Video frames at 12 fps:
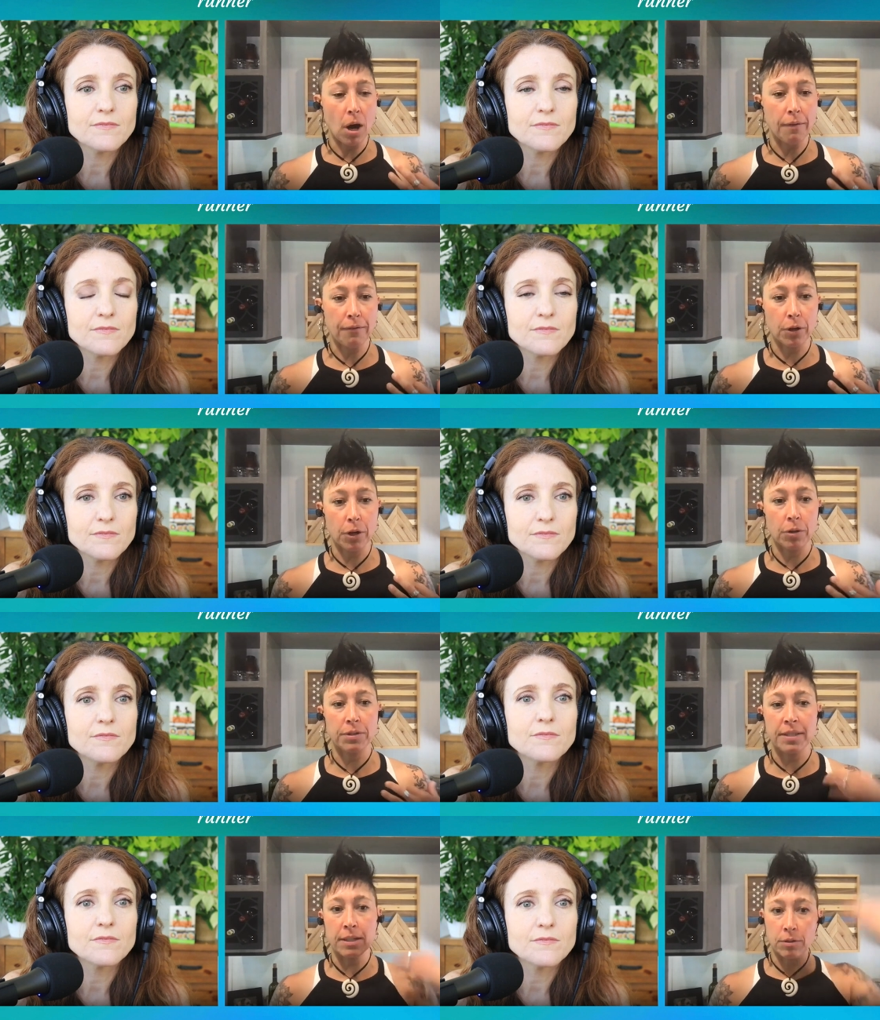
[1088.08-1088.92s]

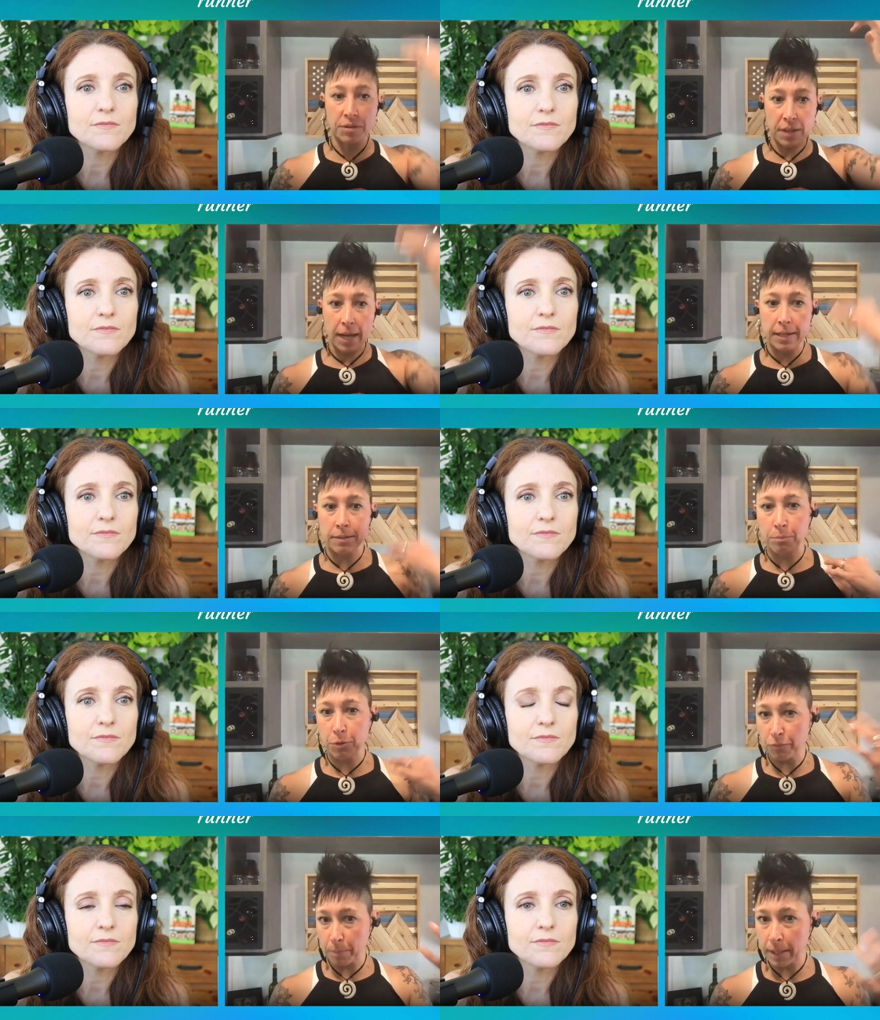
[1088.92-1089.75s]
Speaker 1: offer single
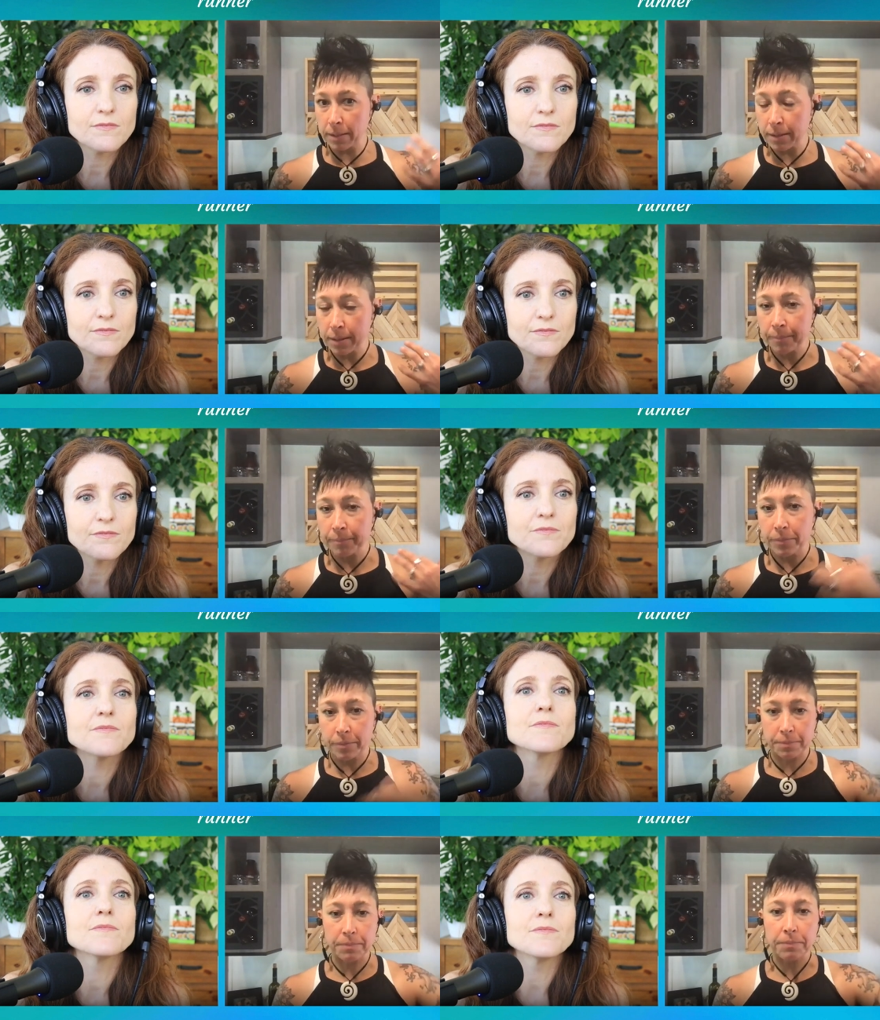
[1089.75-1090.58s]
sided movement.
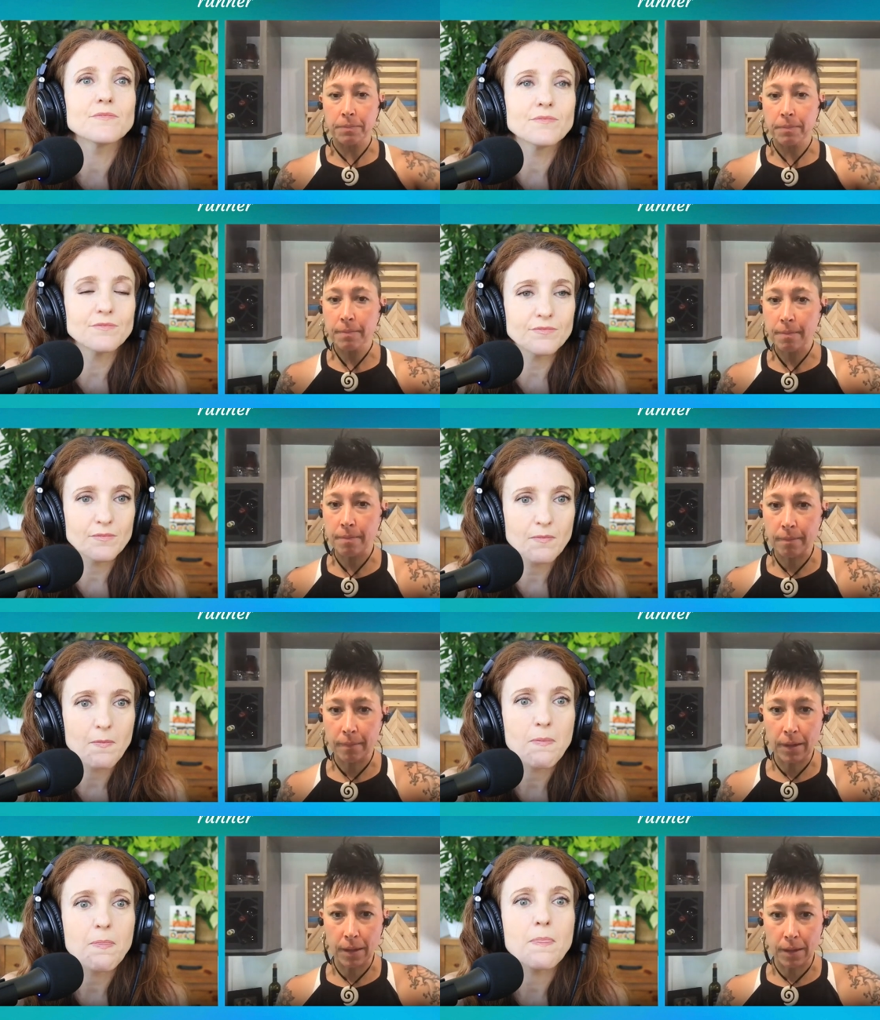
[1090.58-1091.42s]
Mm-hmm.
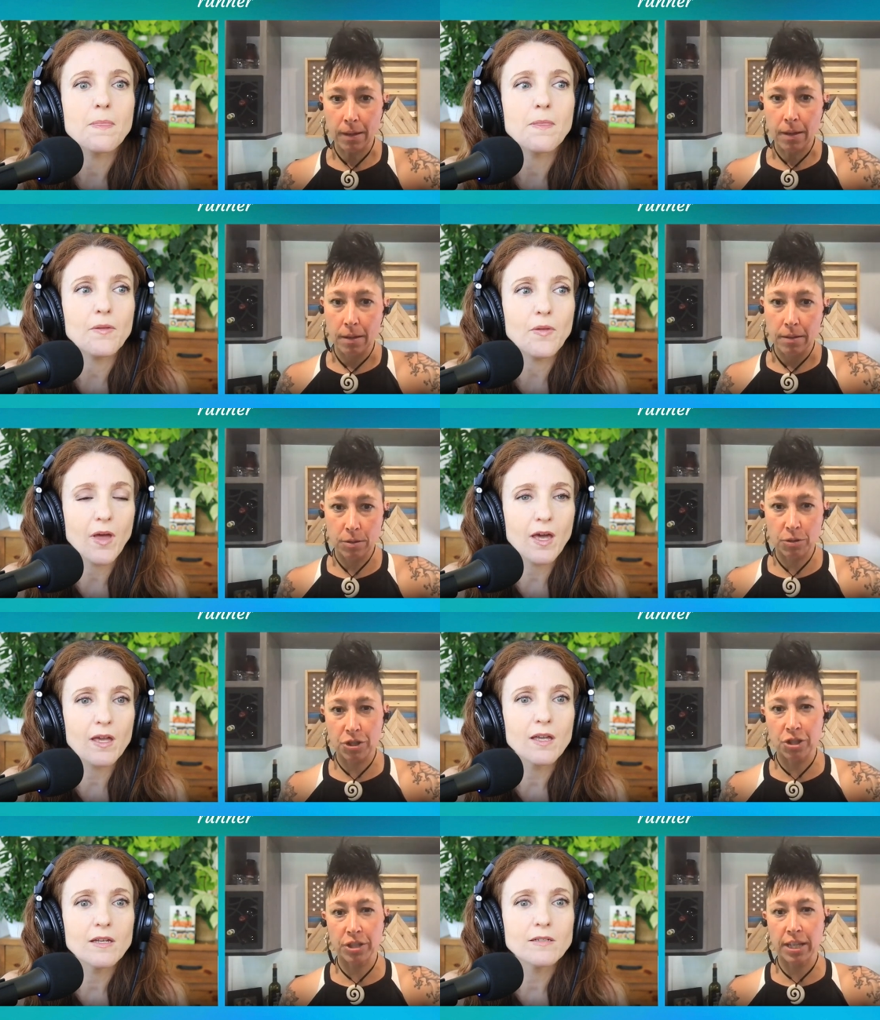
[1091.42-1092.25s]
Okay. So
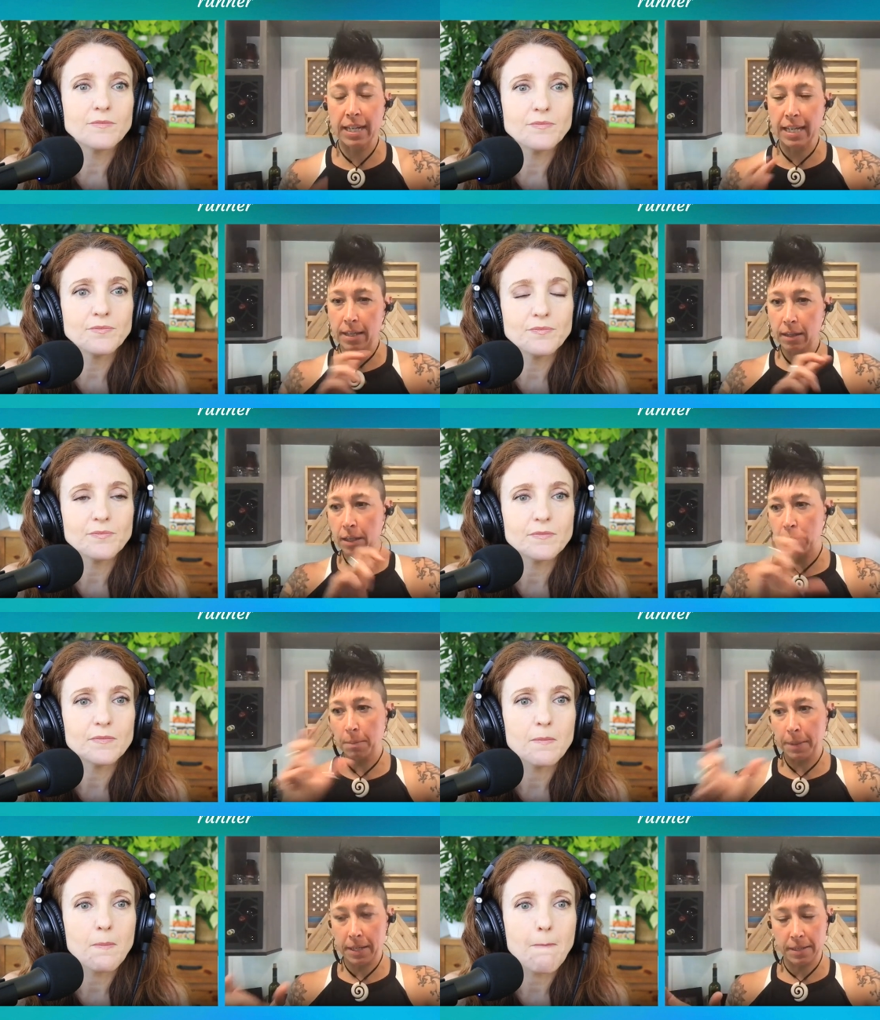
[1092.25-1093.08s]
it's just getting a
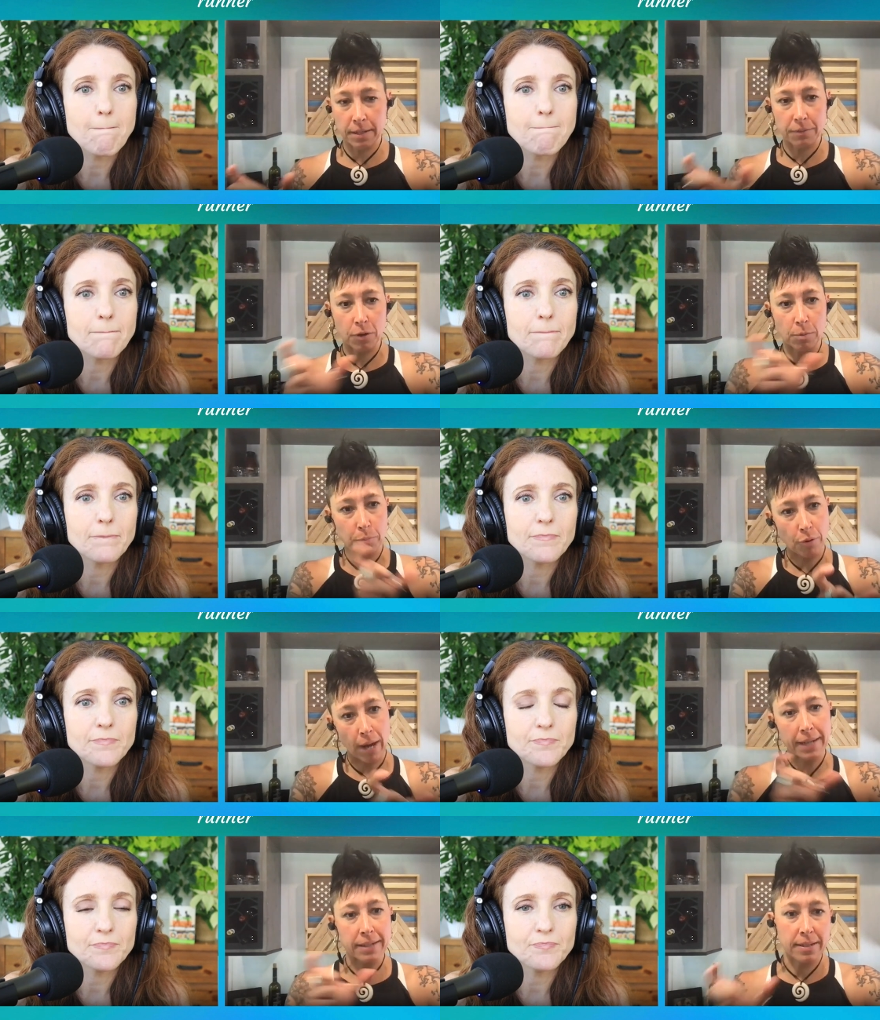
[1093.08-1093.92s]
little bit of different
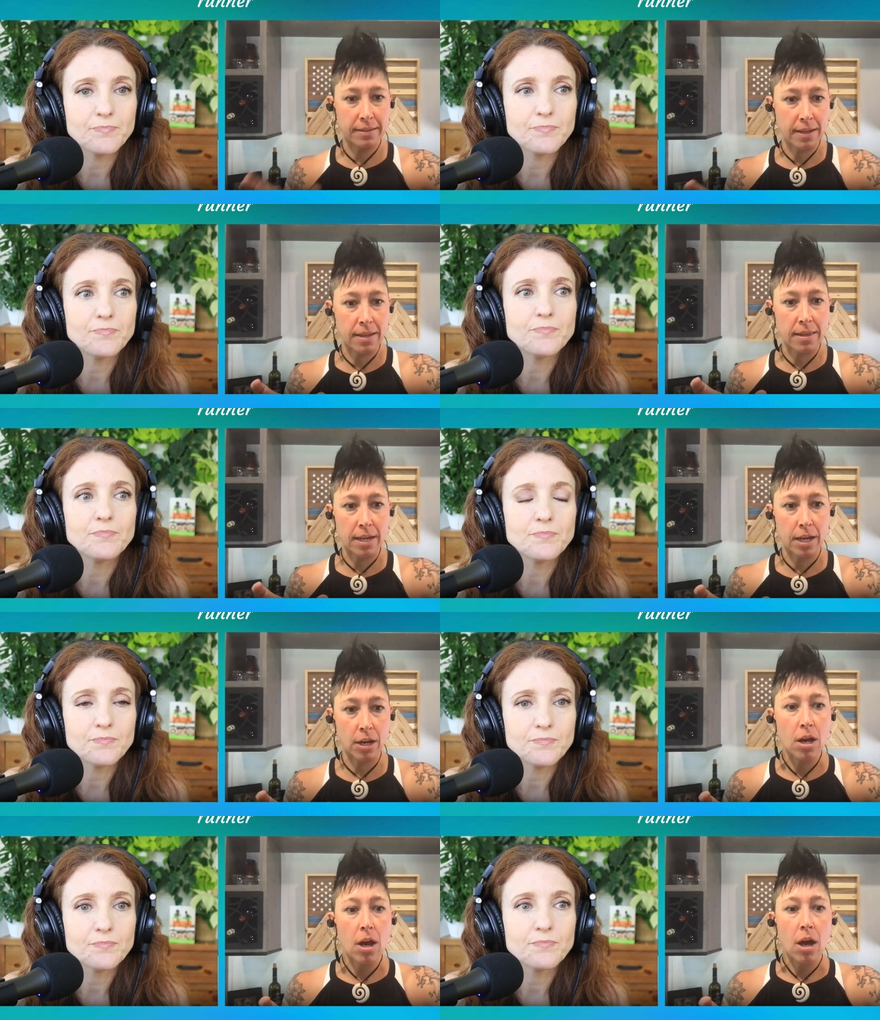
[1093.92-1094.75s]
practice in there,